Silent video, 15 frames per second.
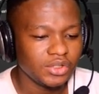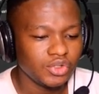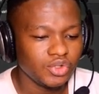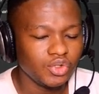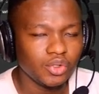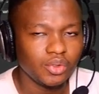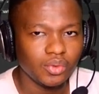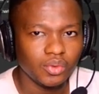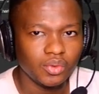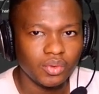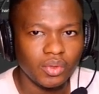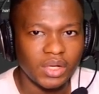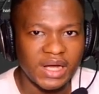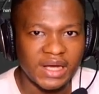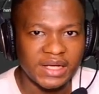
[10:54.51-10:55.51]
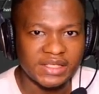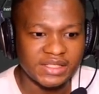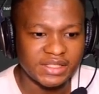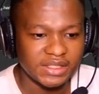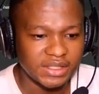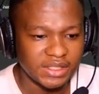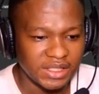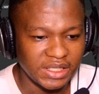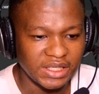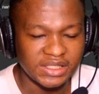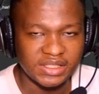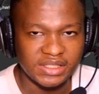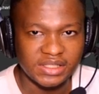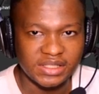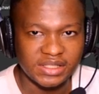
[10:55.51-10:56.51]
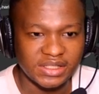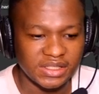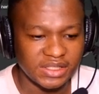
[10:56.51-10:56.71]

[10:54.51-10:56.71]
your logo as it is.